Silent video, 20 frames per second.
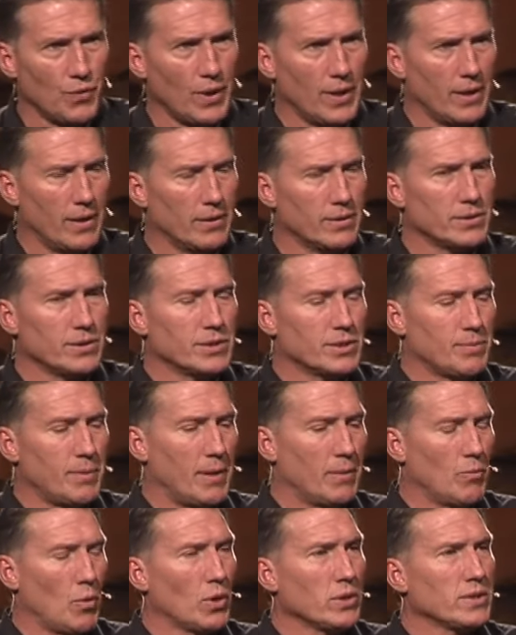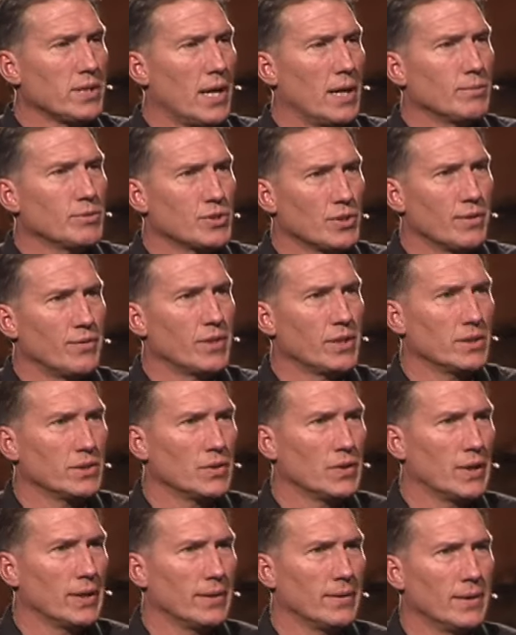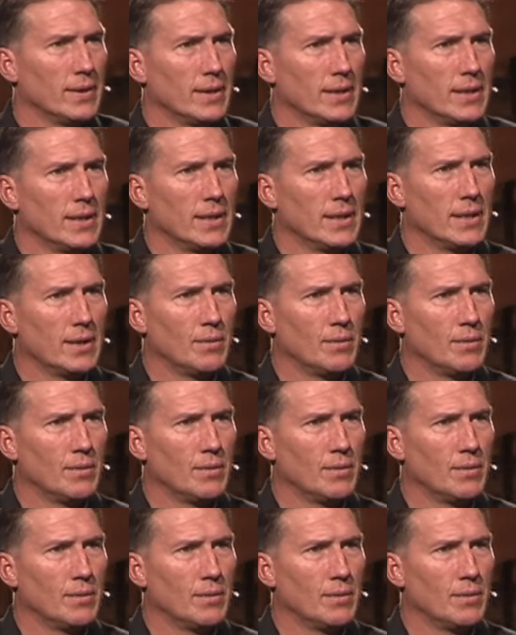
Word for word: is freer to spend more time serving the Lord.